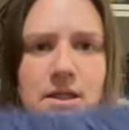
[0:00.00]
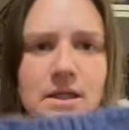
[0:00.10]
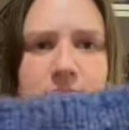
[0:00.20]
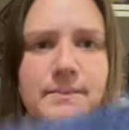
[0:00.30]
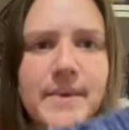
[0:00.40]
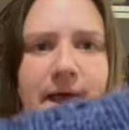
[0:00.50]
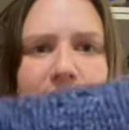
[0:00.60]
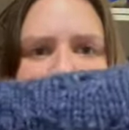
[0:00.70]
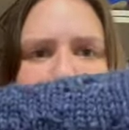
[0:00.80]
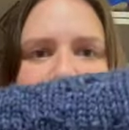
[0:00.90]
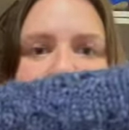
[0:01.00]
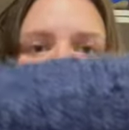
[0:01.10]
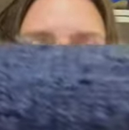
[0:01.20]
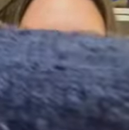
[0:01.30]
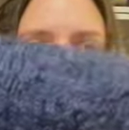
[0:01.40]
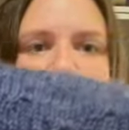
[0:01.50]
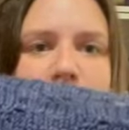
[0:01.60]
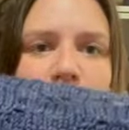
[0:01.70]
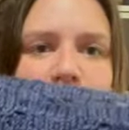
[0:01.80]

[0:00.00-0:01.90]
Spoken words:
the pattern. It's going to be hard to